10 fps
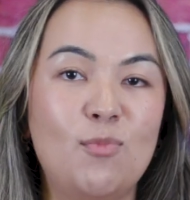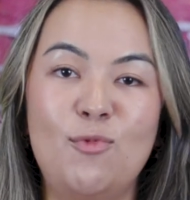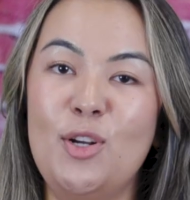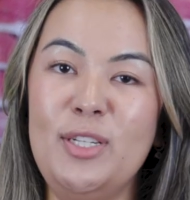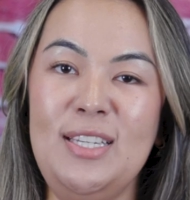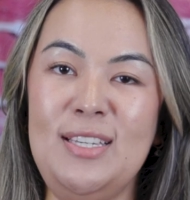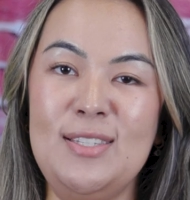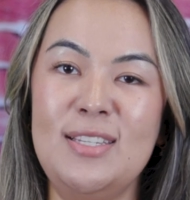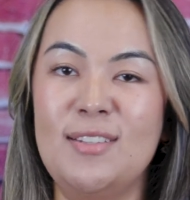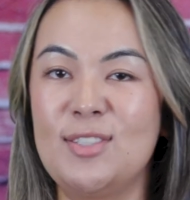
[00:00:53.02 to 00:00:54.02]
very
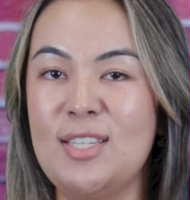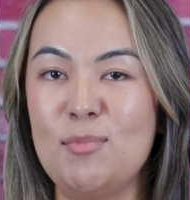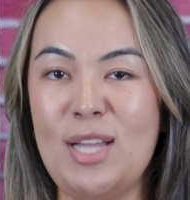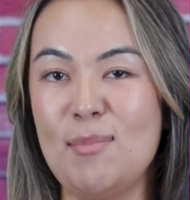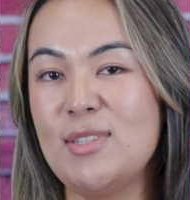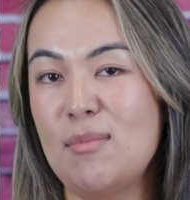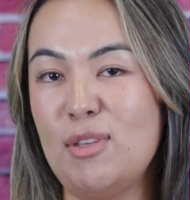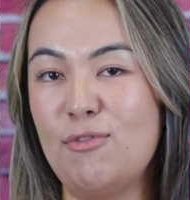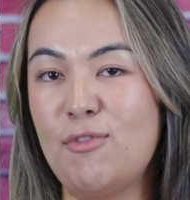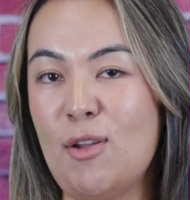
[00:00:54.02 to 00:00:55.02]
easy and sometimes can
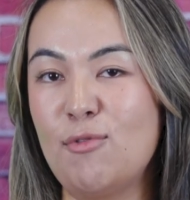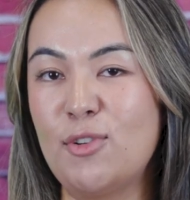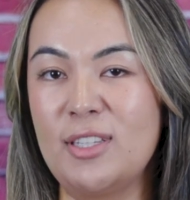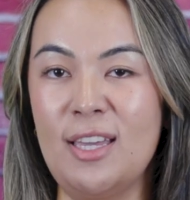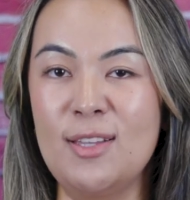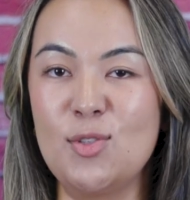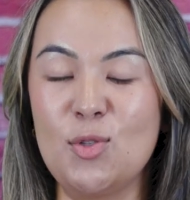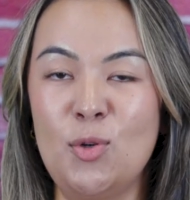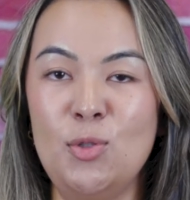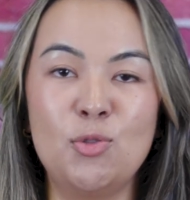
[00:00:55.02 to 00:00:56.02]
be fun for kids.
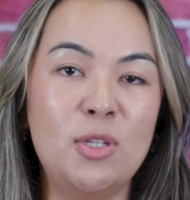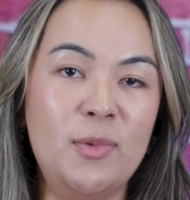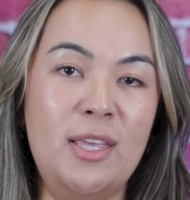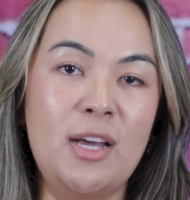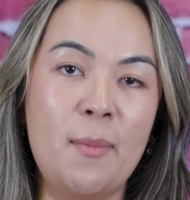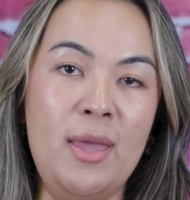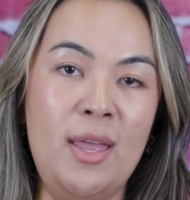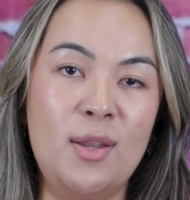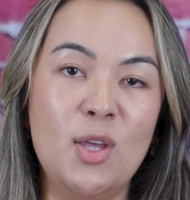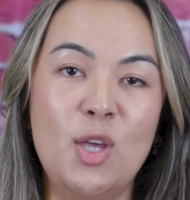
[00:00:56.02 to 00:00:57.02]
So usually when they come
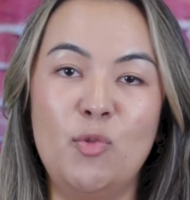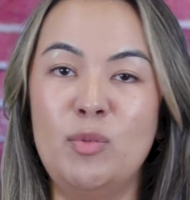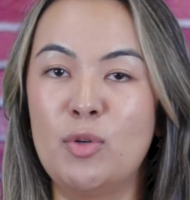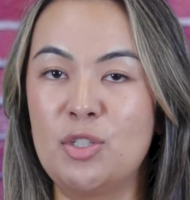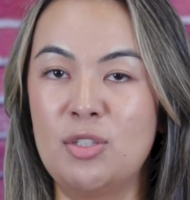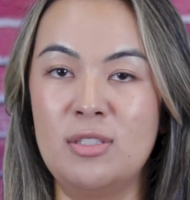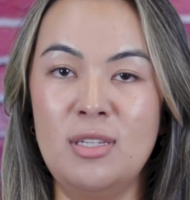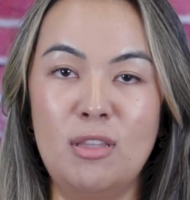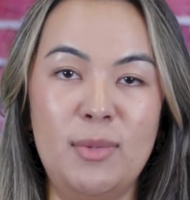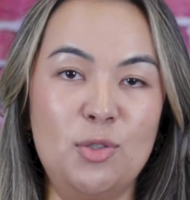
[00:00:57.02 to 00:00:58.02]
in, we brush their
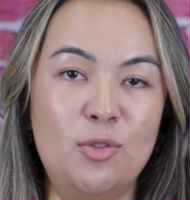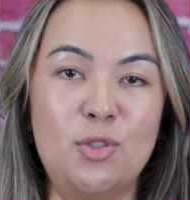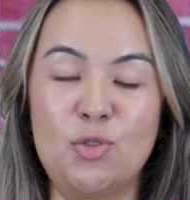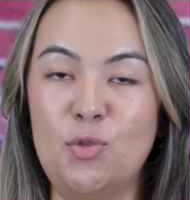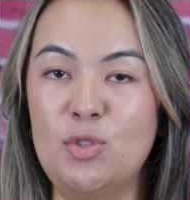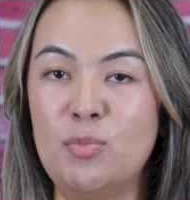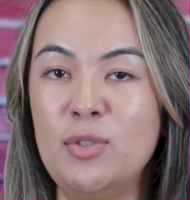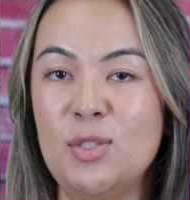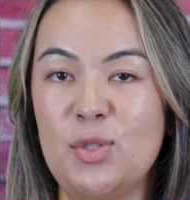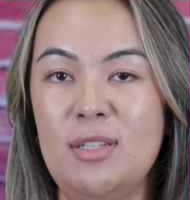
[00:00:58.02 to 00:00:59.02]
teeth, make sure there's no
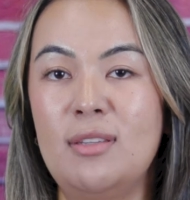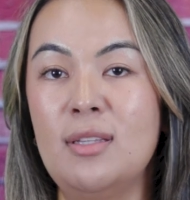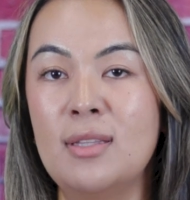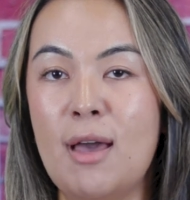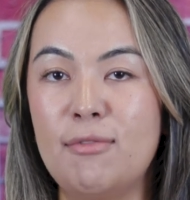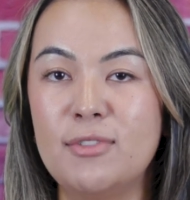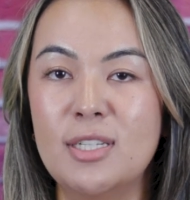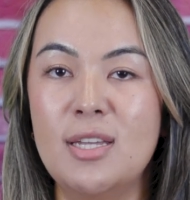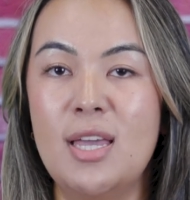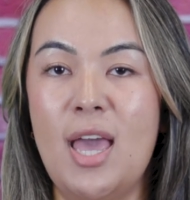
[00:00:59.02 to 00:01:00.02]
debris or anything
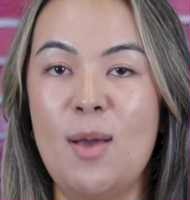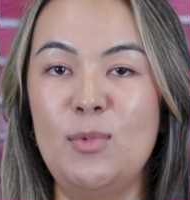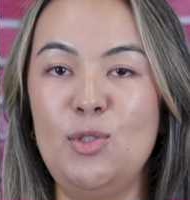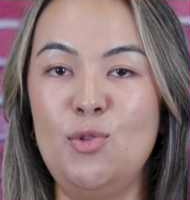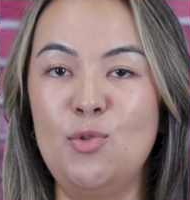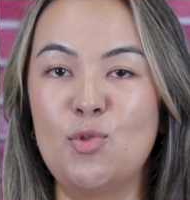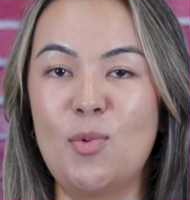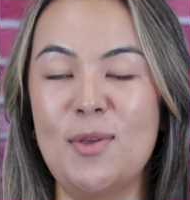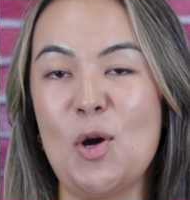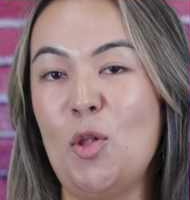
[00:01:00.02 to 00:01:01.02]
left, and we use
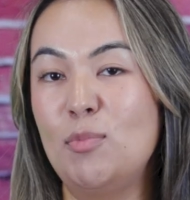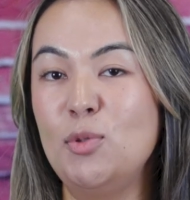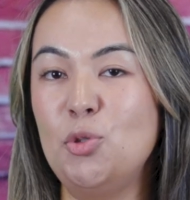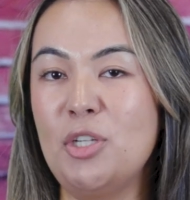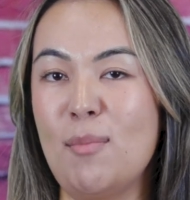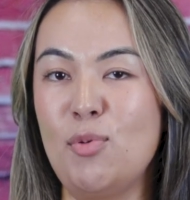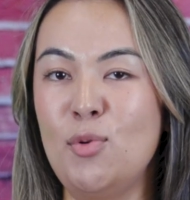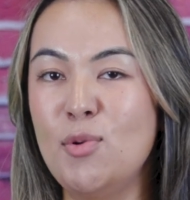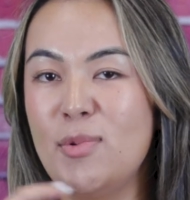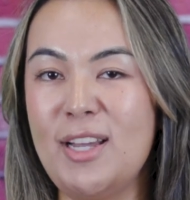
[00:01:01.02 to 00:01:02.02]
what we call the blue
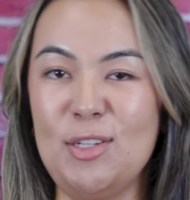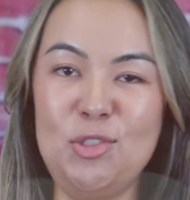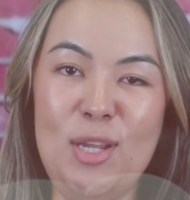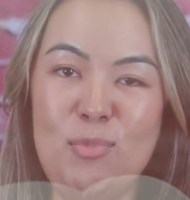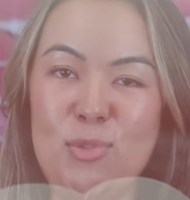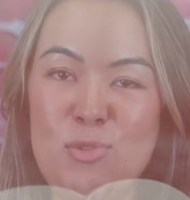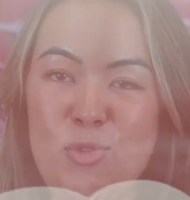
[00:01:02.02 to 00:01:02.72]
shampoo. We kind of shampoo the